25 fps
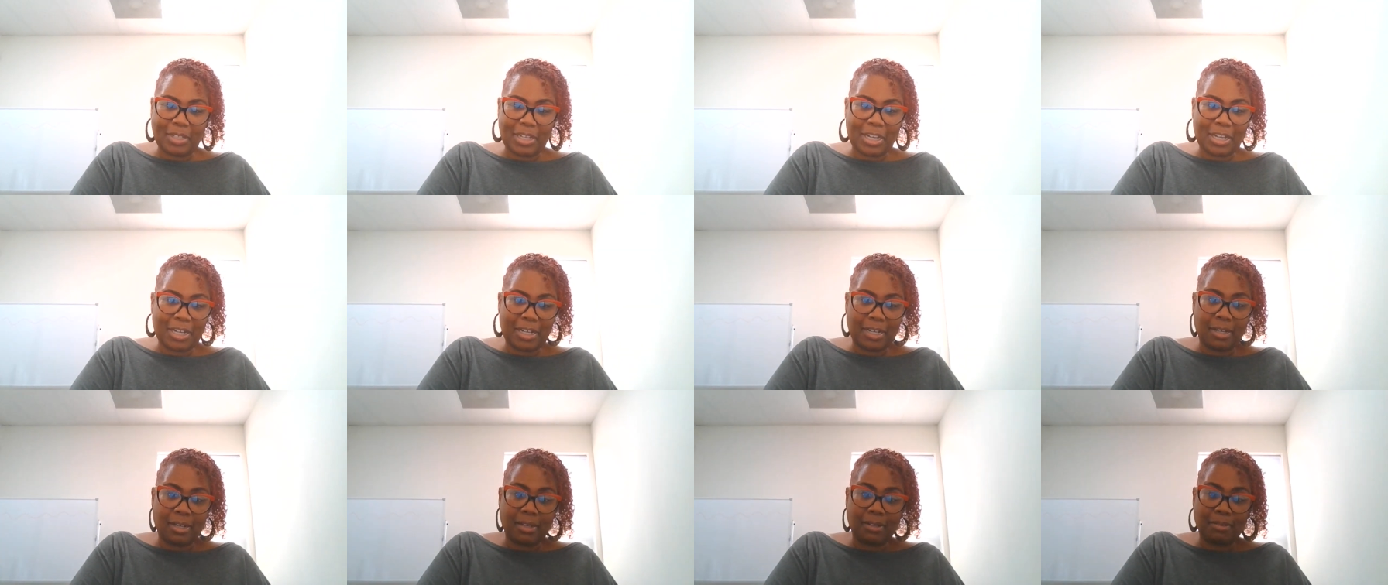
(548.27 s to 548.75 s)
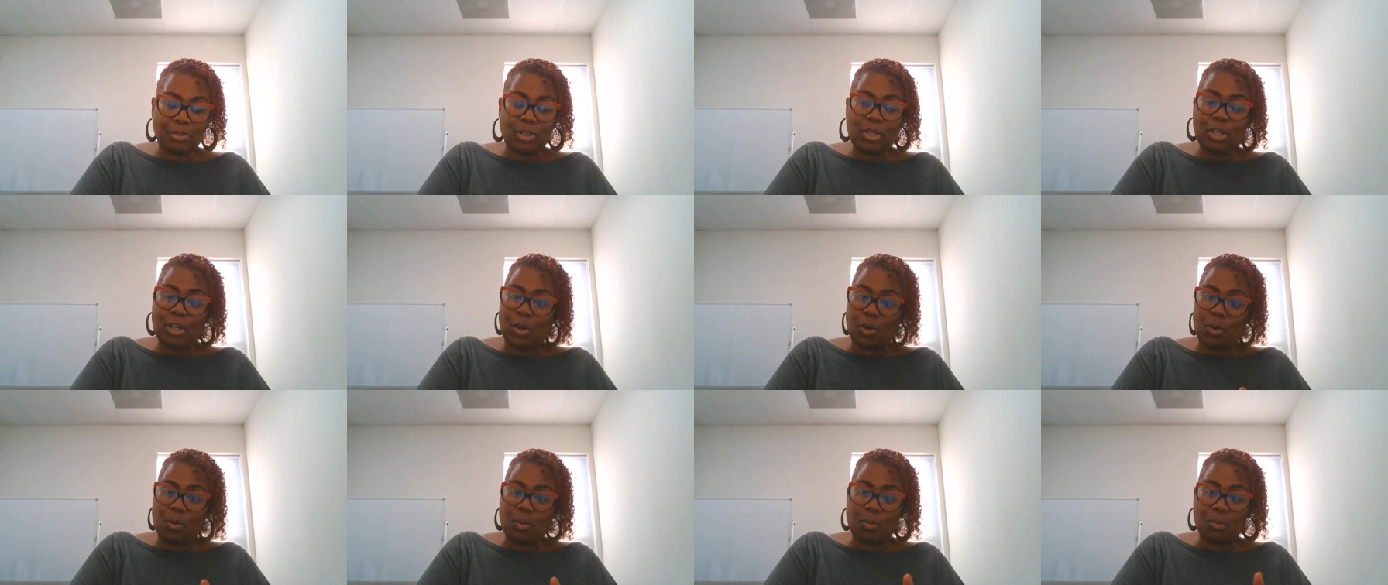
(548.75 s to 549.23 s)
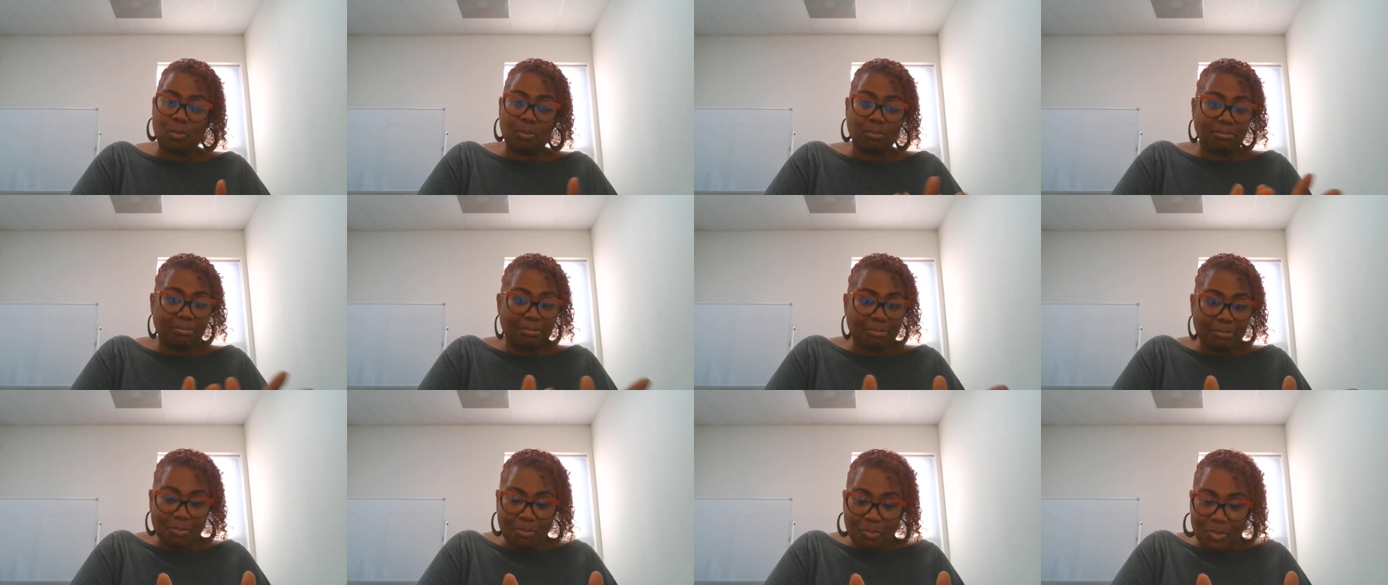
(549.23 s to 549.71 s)
uh, you know,
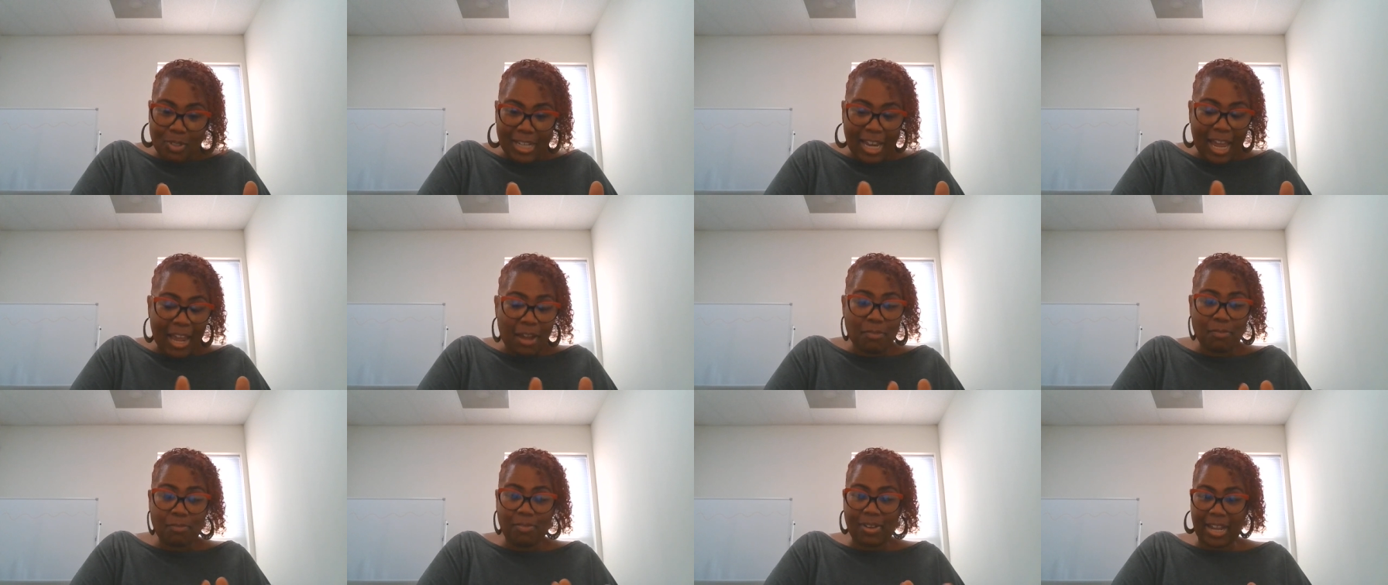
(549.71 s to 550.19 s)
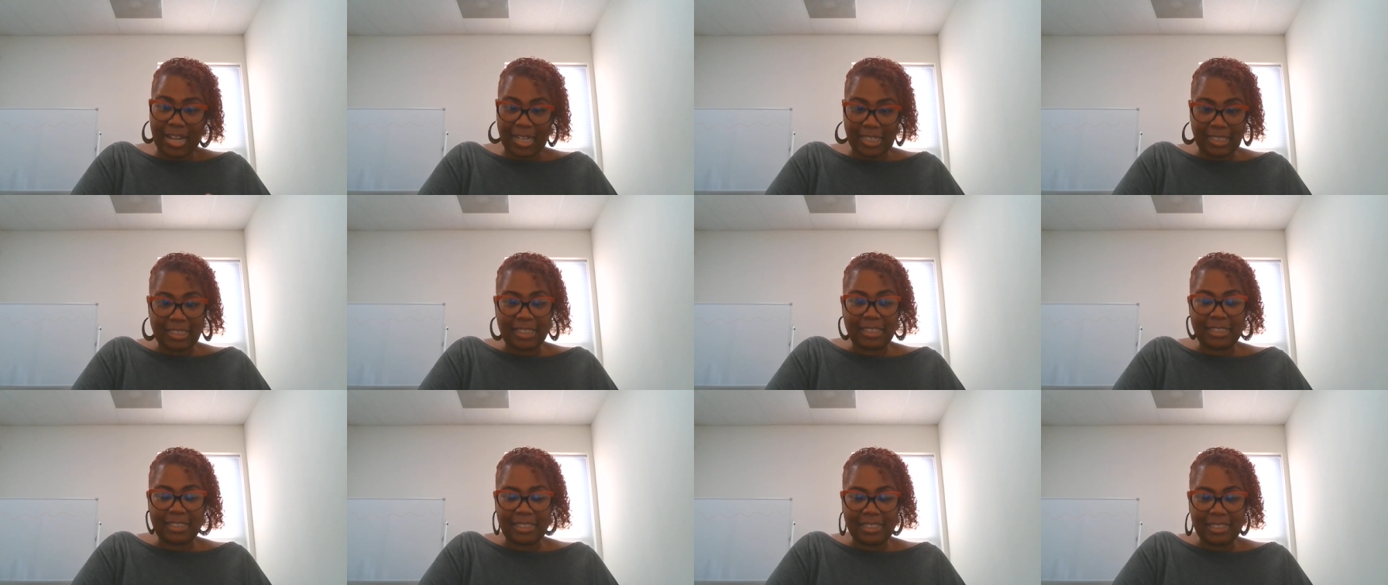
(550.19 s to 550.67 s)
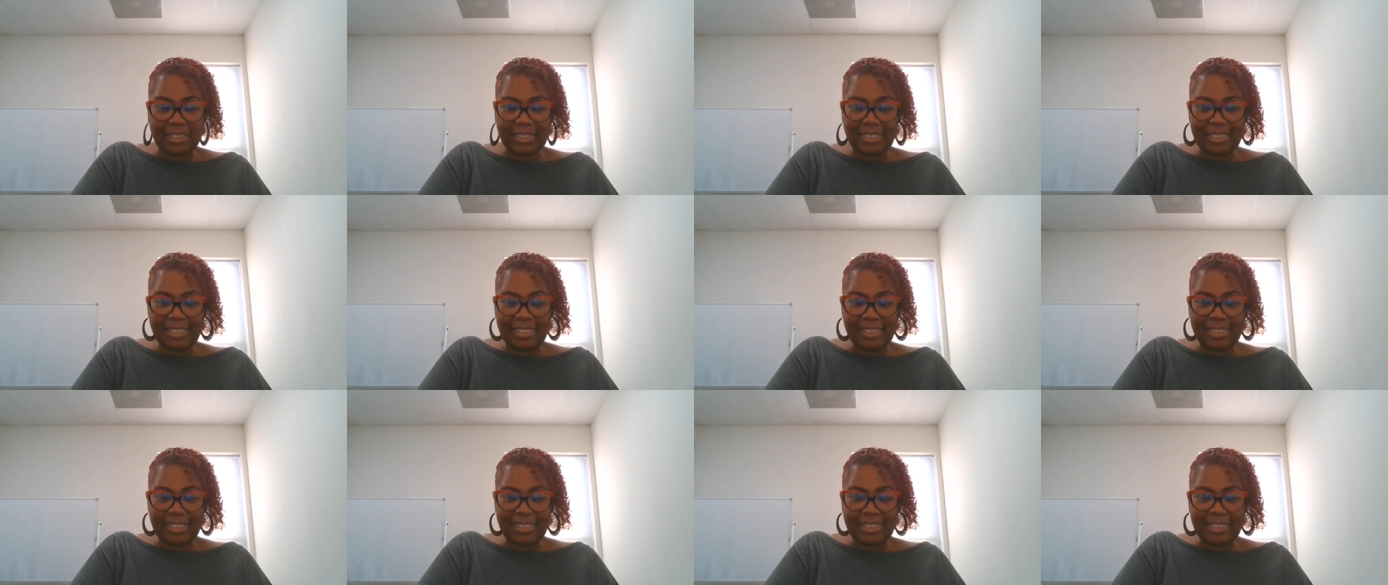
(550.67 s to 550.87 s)
will not find it.